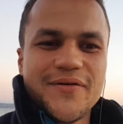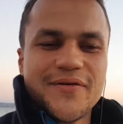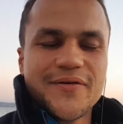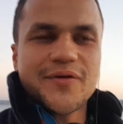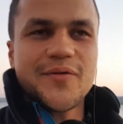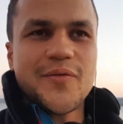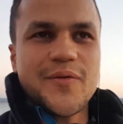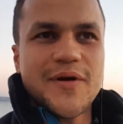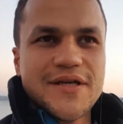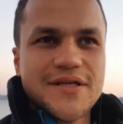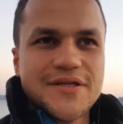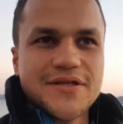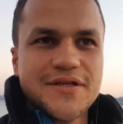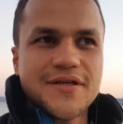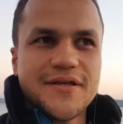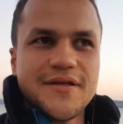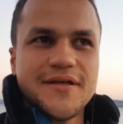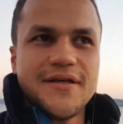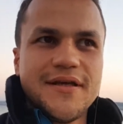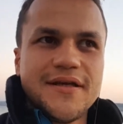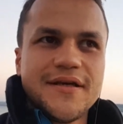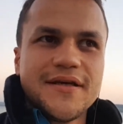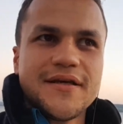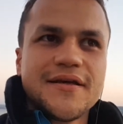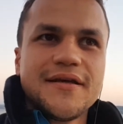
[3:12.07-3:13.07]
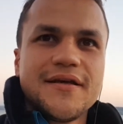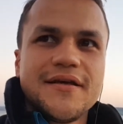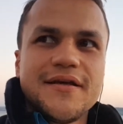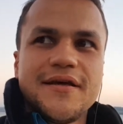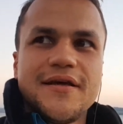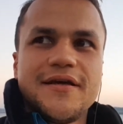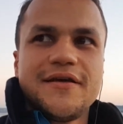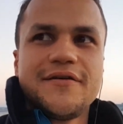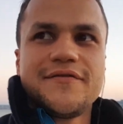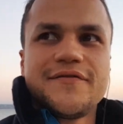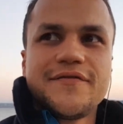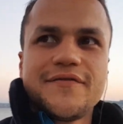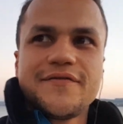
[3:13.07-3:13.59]
questioning
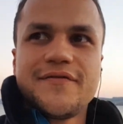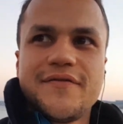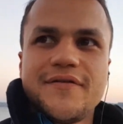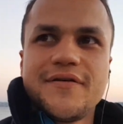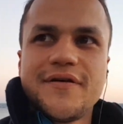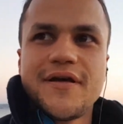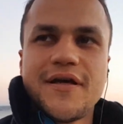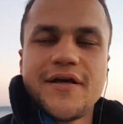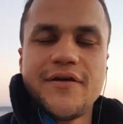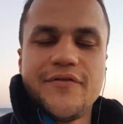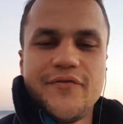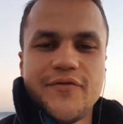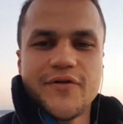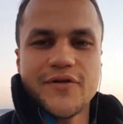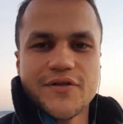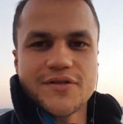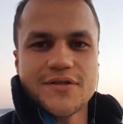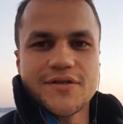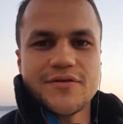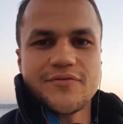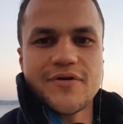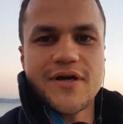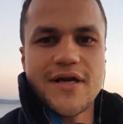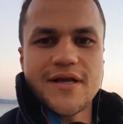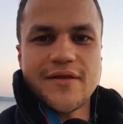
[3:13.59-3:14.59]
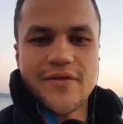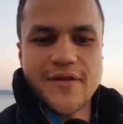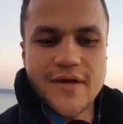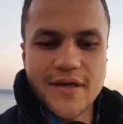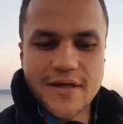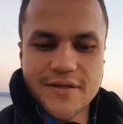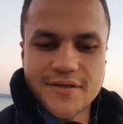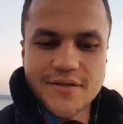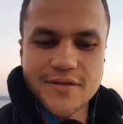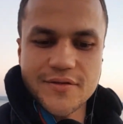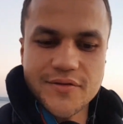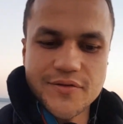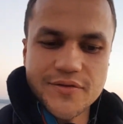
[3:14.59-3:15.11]
if it was the right thing
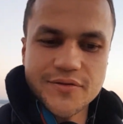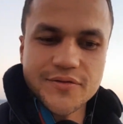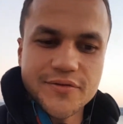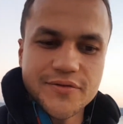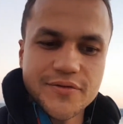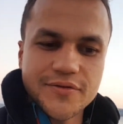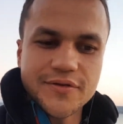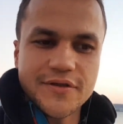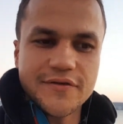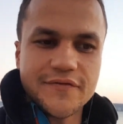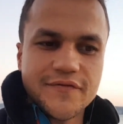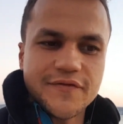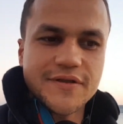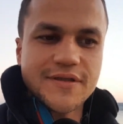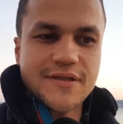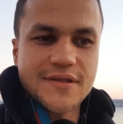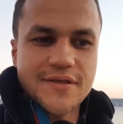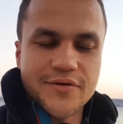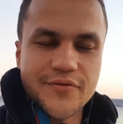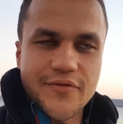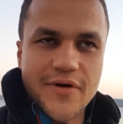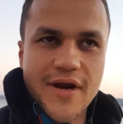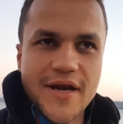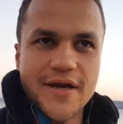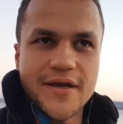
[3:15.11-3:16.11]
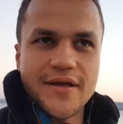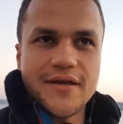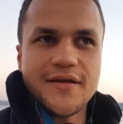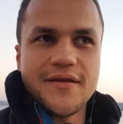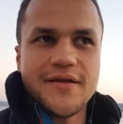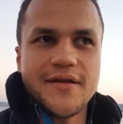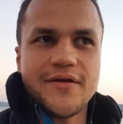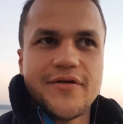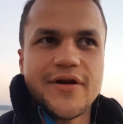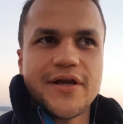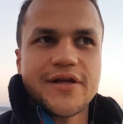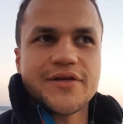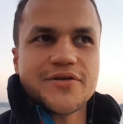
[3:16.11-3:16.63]
to do, if it's the right
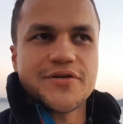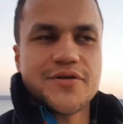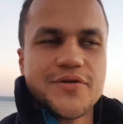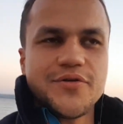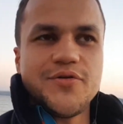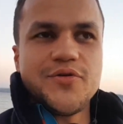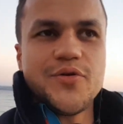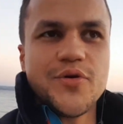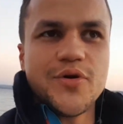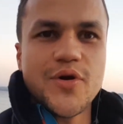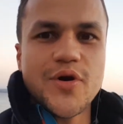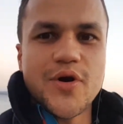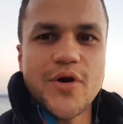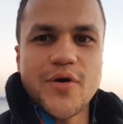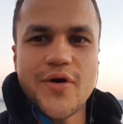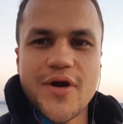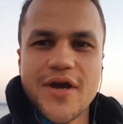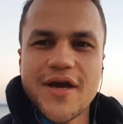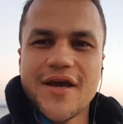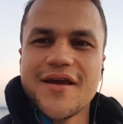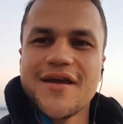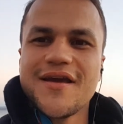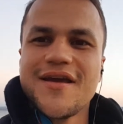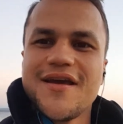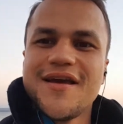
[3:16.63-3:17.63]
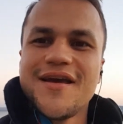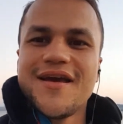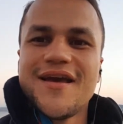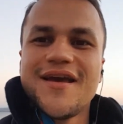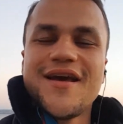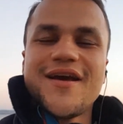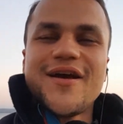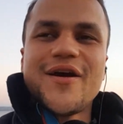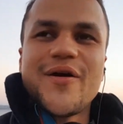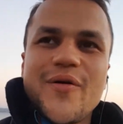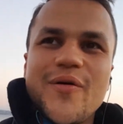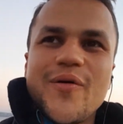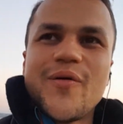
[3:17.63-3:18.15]
direction you're going,
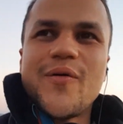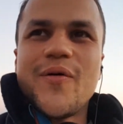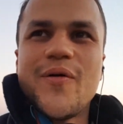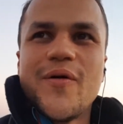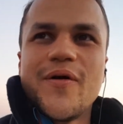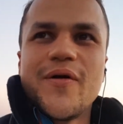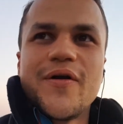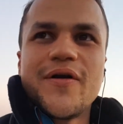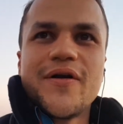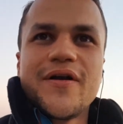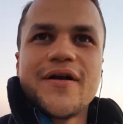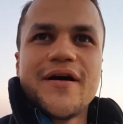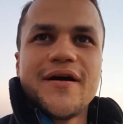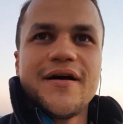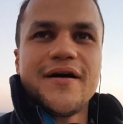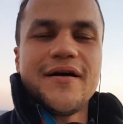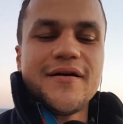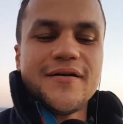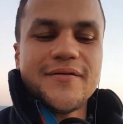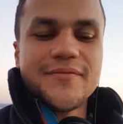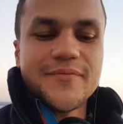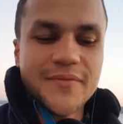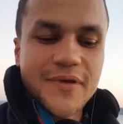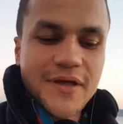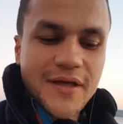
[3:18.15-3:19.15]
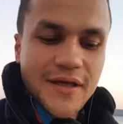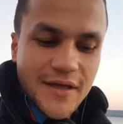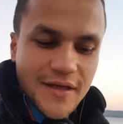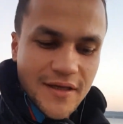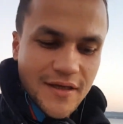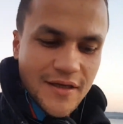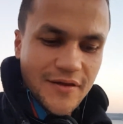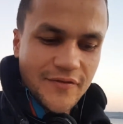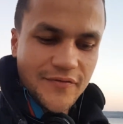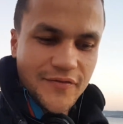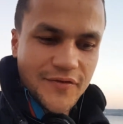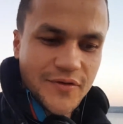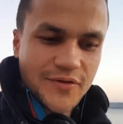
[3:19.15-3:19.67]
or
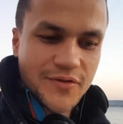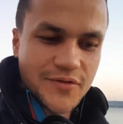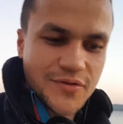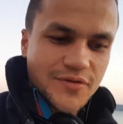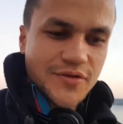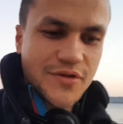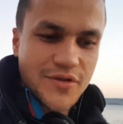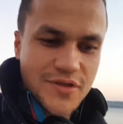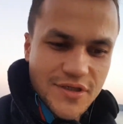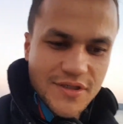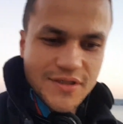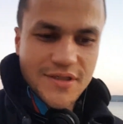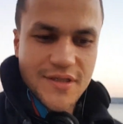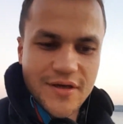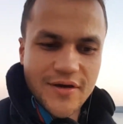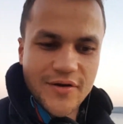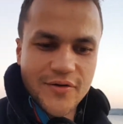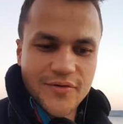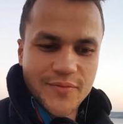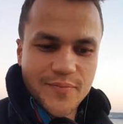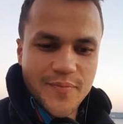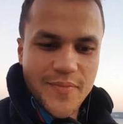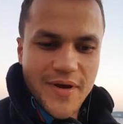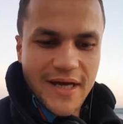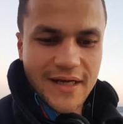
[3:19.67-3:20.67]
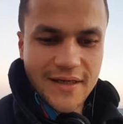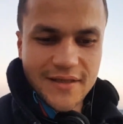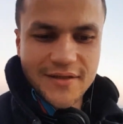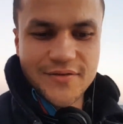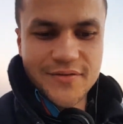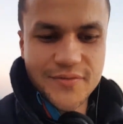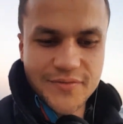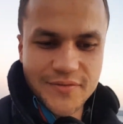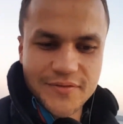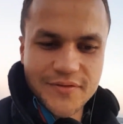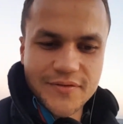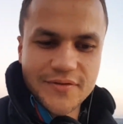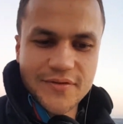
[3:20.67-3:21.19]
if you should just go back
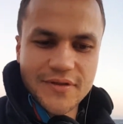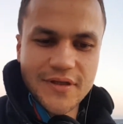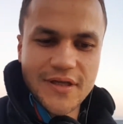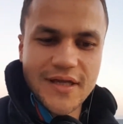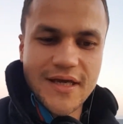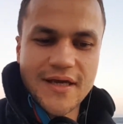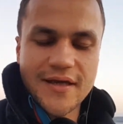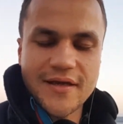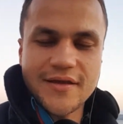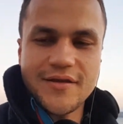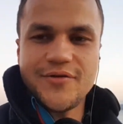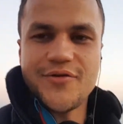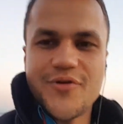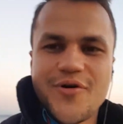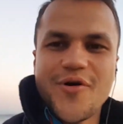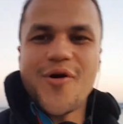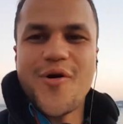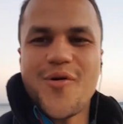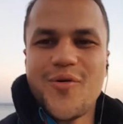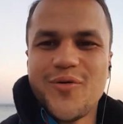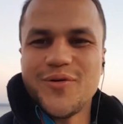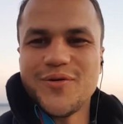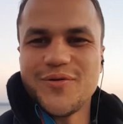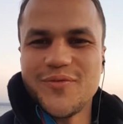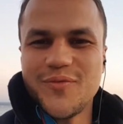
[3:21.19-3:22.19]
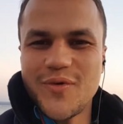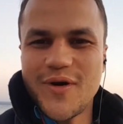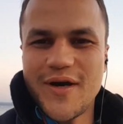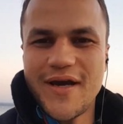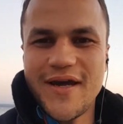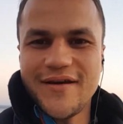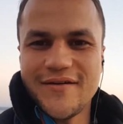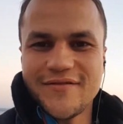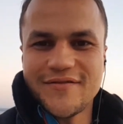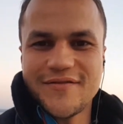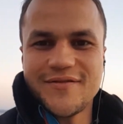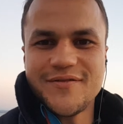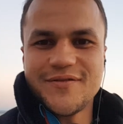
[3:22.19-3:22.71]
to like your old way
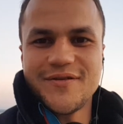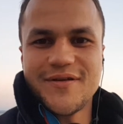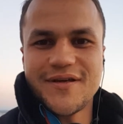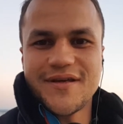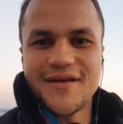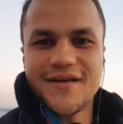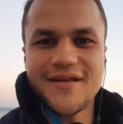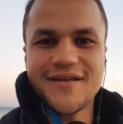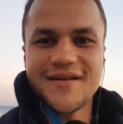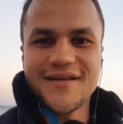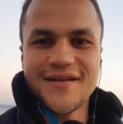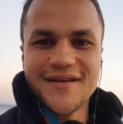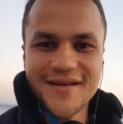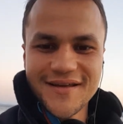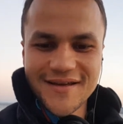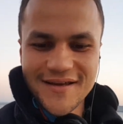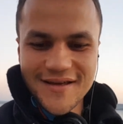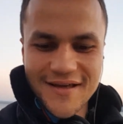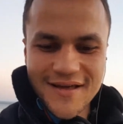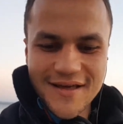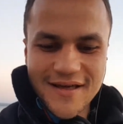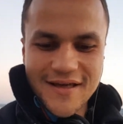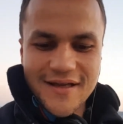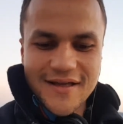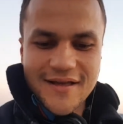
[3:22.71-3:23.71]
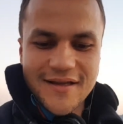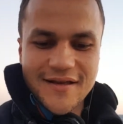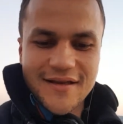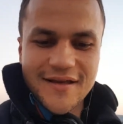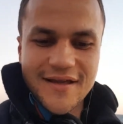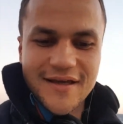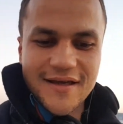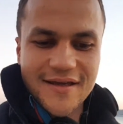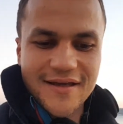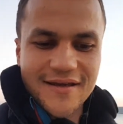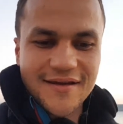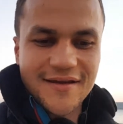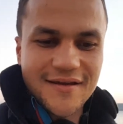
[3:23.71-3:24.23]
of doing it,
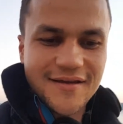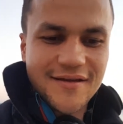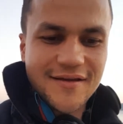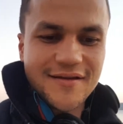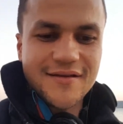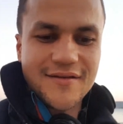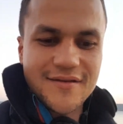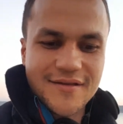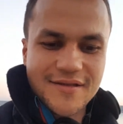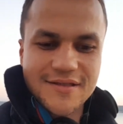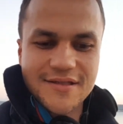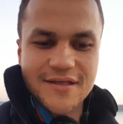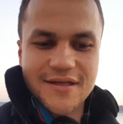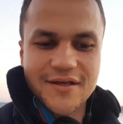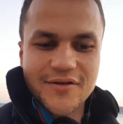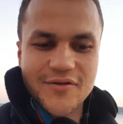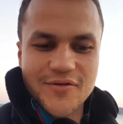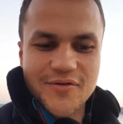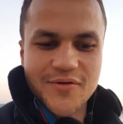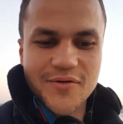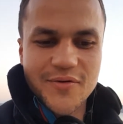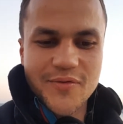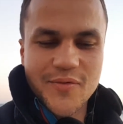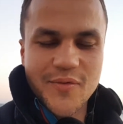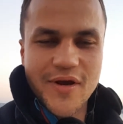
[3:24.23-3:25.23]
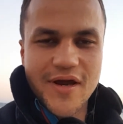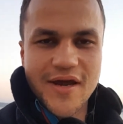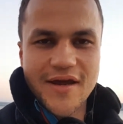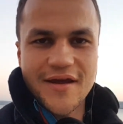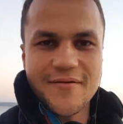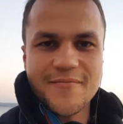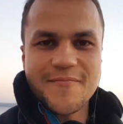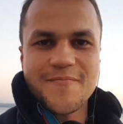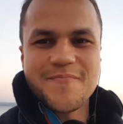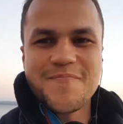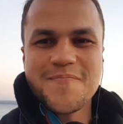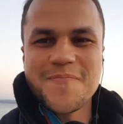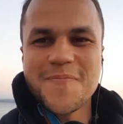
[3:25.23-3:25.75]
like the secure way.
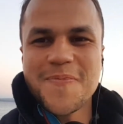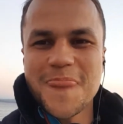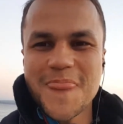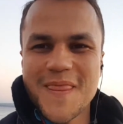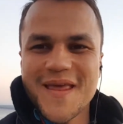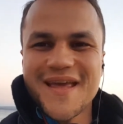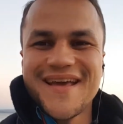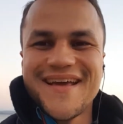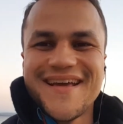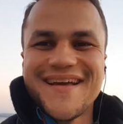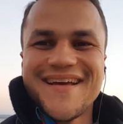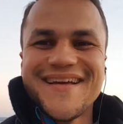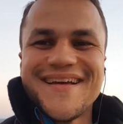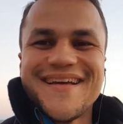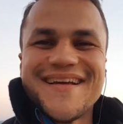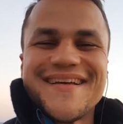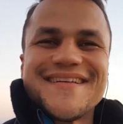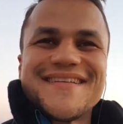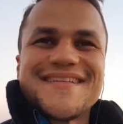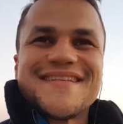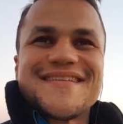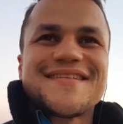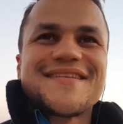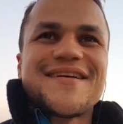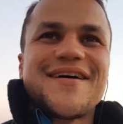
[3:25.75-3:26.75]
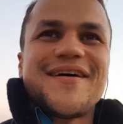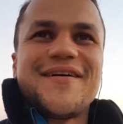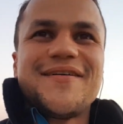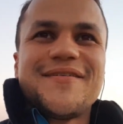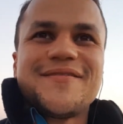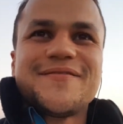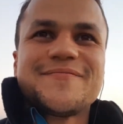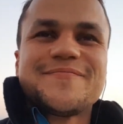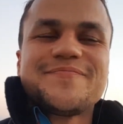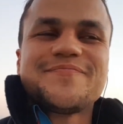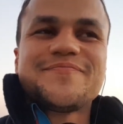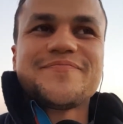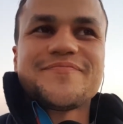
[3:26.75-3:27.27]

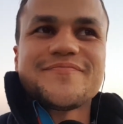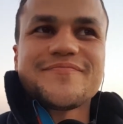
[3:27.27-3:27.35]
So